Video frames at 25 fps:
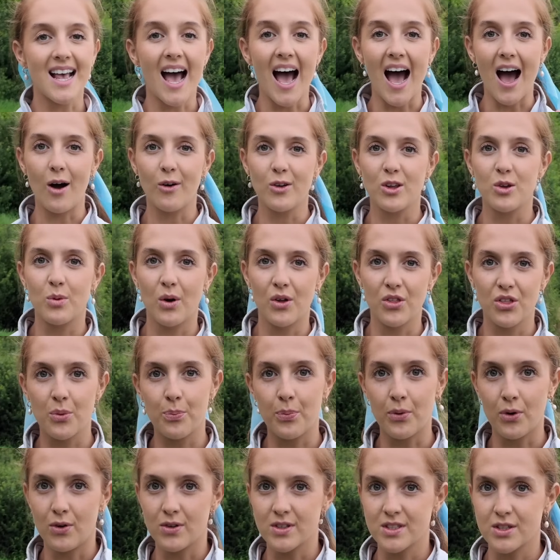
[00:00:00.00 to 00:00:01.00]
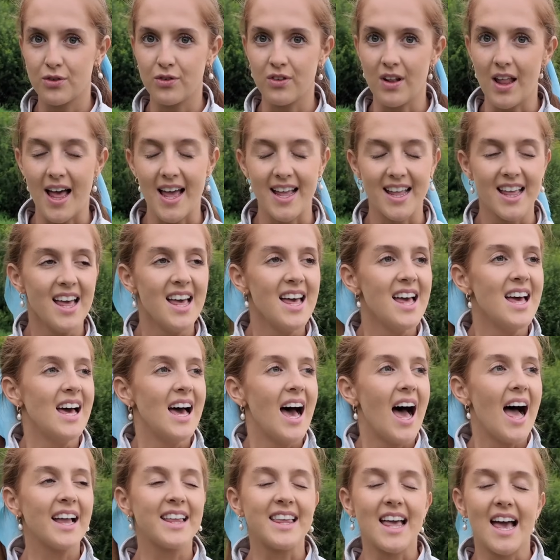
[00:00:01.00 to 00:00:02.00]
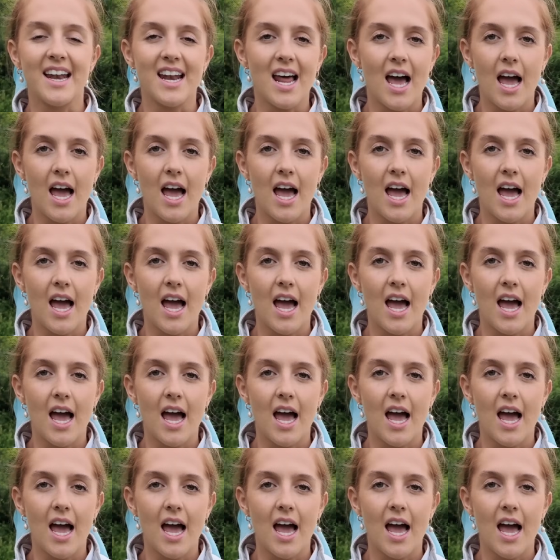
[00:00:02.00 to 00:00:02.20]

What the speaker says: how you want the ball to fly. Again,